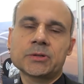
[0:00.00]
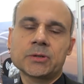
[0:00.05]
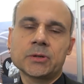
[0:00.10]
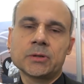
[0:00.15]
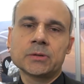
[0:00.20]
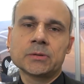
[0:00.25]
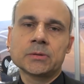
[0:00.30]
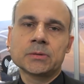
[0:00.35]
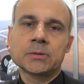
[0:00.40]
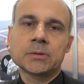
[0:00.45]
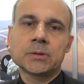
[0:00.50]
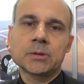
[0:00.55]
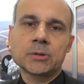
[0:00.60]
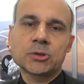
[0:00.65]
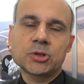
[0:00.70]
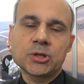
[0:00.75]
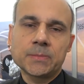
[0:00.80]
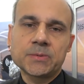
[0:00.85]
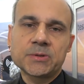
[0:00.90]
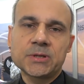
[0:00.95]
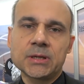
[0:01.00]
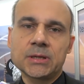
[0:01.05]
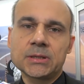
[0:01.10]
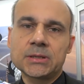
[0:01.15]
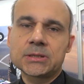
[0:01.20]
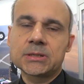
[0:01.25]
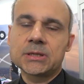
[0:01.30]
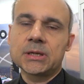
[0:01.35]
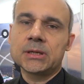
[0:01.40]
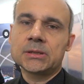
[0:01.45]
certain uh,
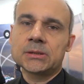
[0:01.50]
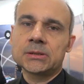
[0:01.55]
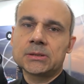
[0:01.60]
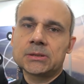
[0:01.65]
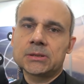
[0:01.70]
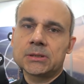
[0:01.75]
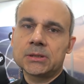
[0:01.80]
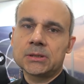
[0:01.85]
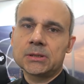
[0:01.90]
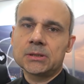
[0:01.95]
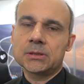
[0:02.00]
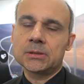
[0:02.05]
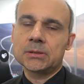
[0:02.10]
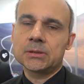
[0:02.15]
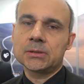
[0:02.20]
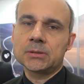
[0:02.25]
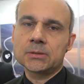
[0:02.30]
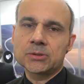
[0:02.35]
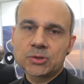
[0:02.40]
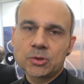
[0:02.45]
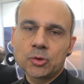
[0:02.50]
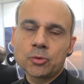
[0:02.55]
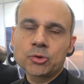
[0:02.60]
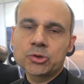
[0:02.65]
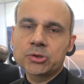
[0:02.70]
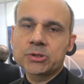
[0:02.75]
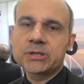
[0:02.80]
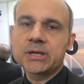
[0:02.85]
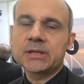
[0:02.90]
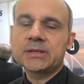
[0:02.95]
chipsets and uh, uh
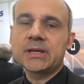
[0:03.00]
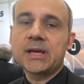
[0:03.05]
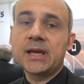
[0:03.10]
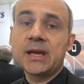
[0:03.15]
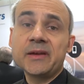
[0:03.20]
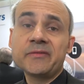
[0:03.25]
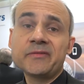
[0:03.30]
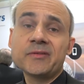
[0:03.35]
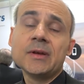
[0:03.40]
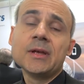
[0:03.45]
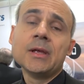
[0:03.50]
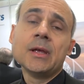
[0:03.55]
solutions that they have.